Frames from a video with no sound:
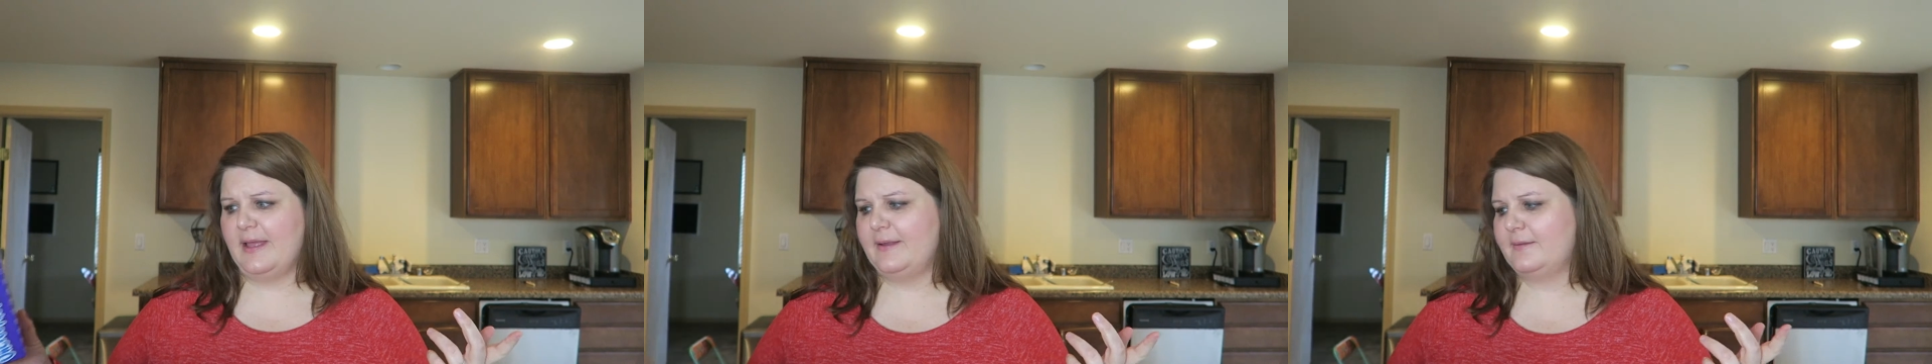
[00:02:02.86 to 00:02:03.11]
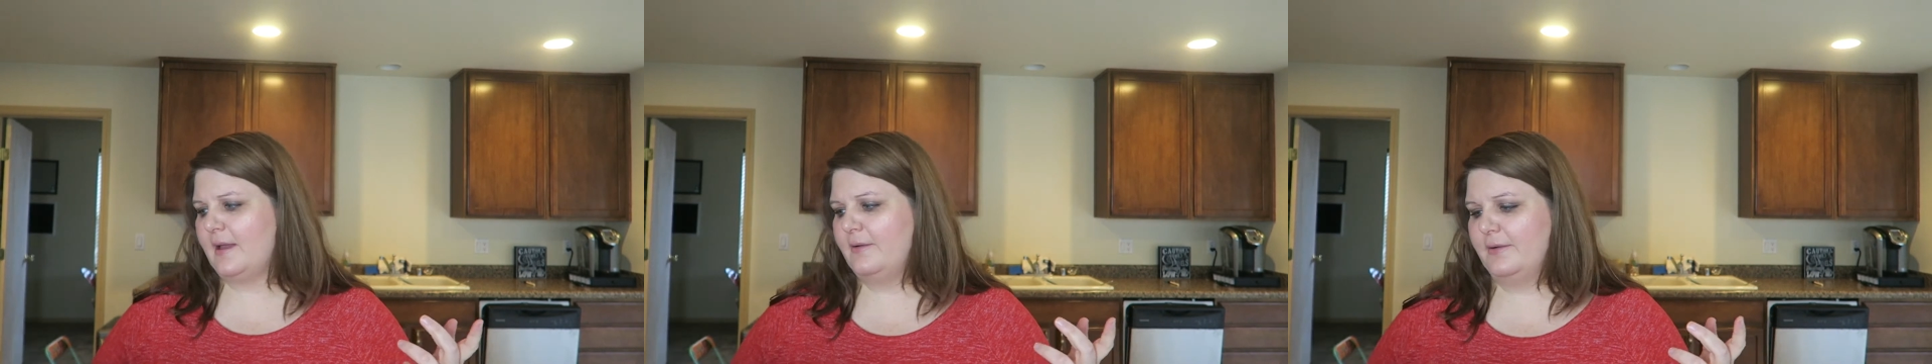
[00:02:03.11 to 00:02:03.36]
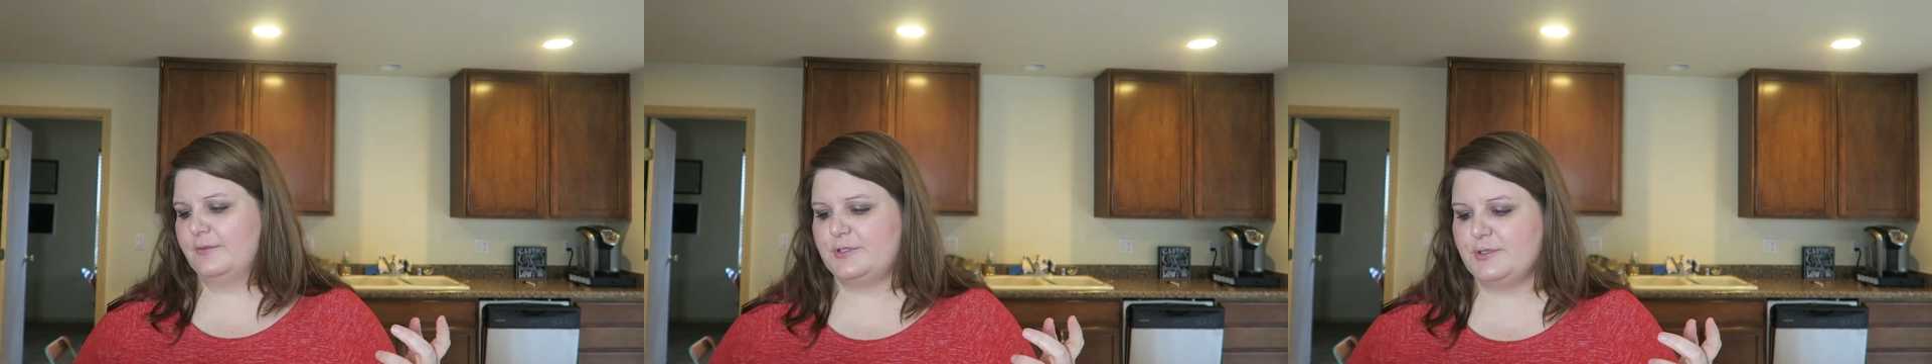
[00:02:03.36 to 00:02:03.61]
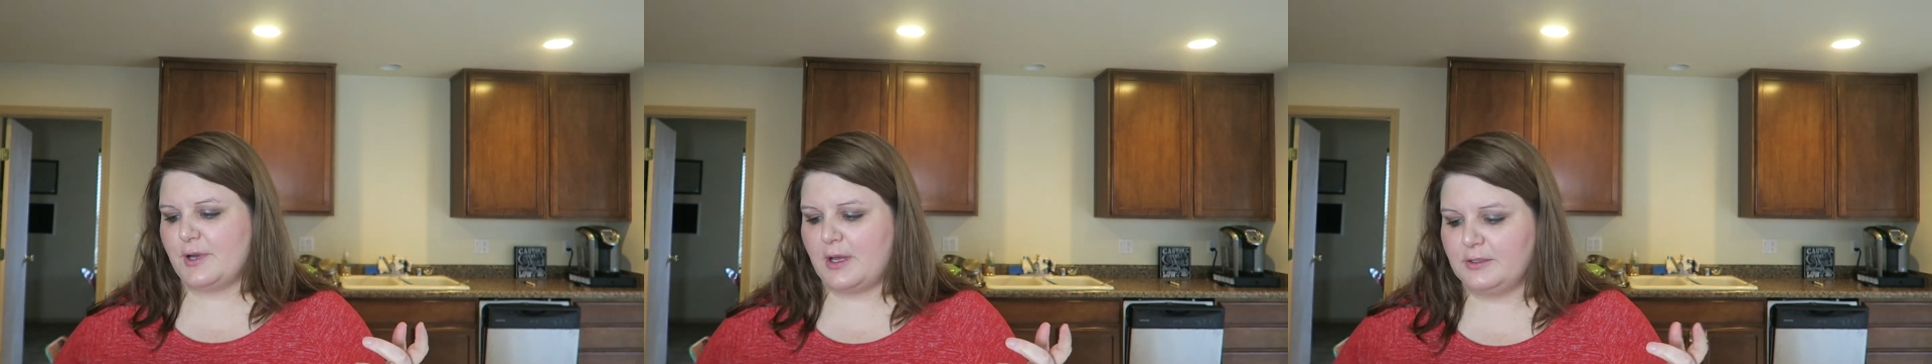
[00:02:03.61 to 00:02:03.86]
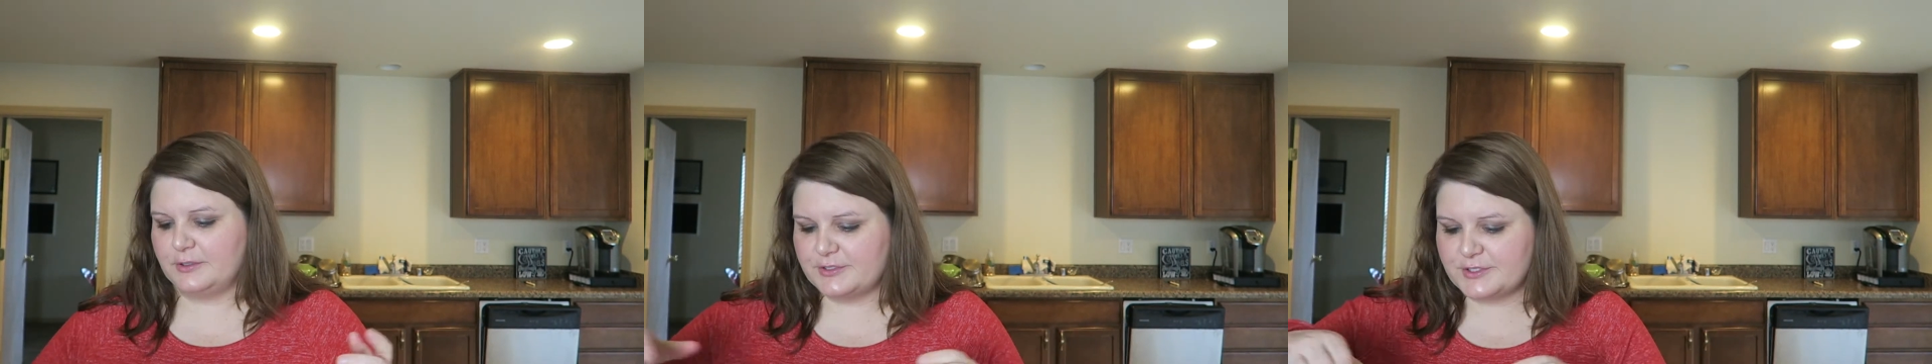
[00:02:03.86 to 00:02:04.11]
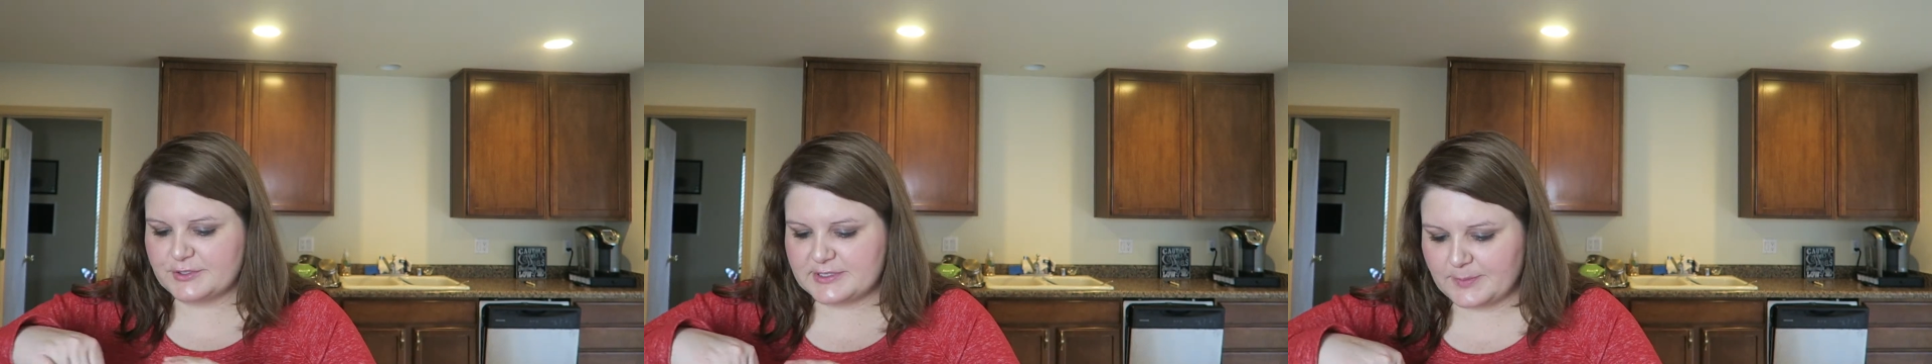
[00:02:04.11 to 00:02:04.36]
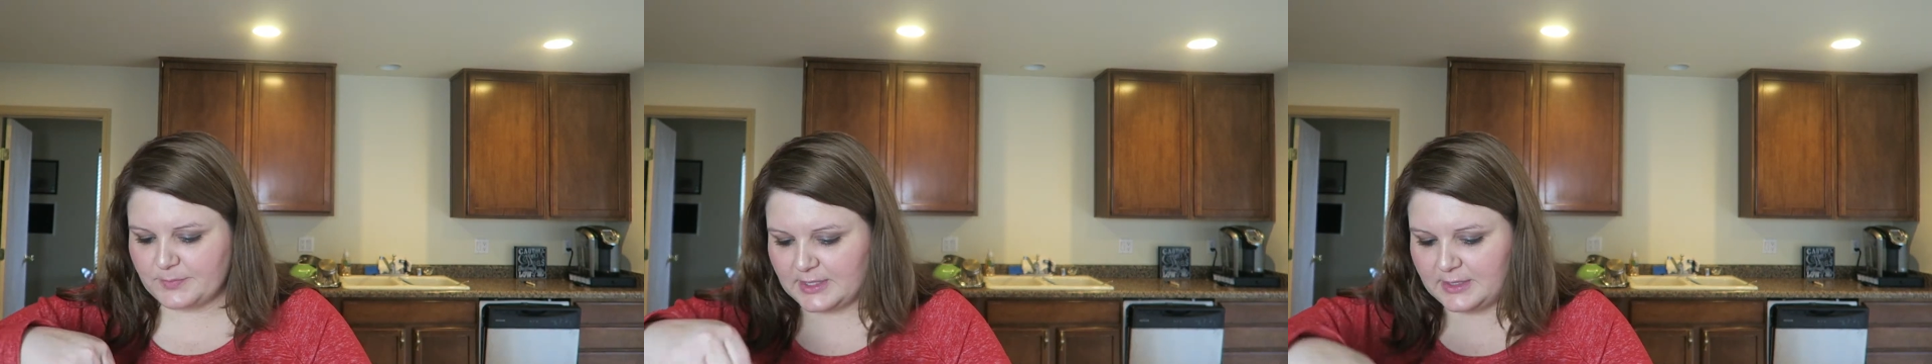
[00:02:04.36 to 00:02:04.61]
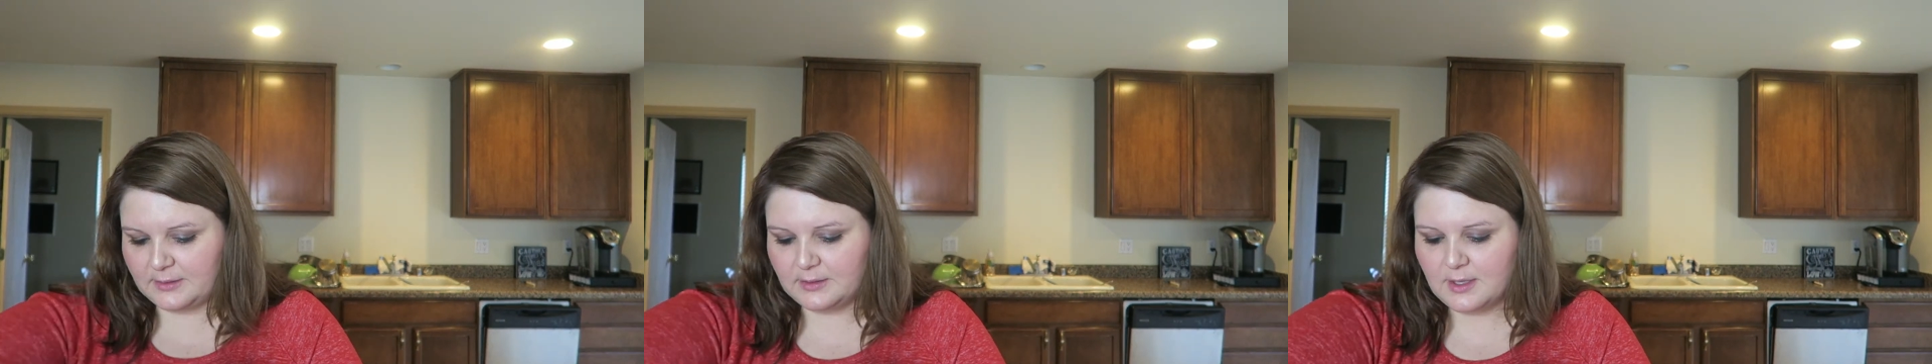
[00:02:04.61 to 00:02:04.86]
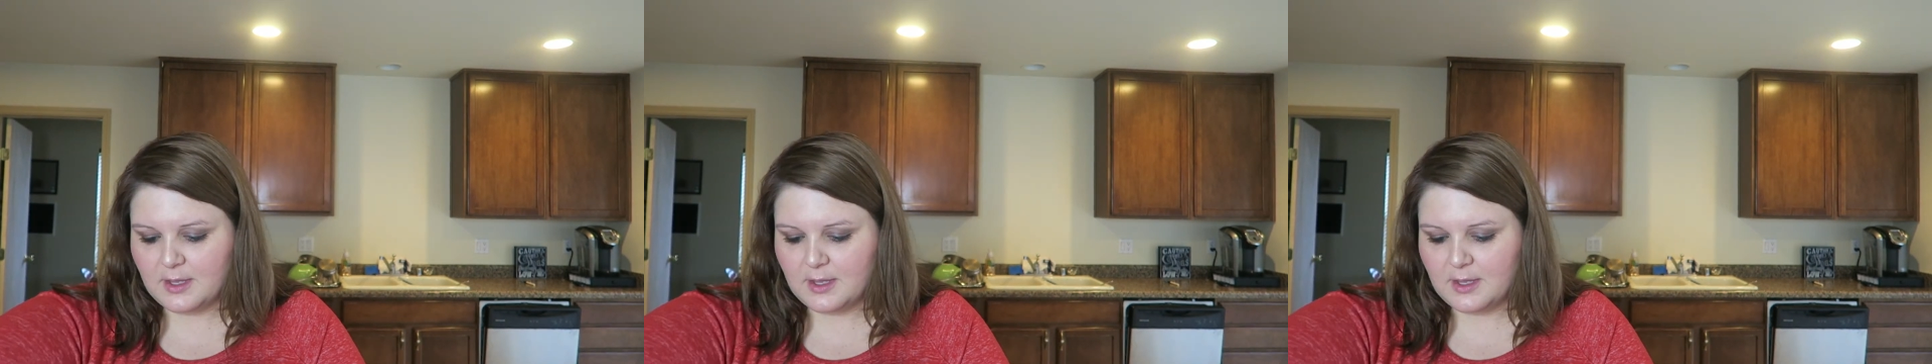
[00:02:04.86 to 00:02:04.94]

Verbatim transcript: like, I don't know, $2 or something.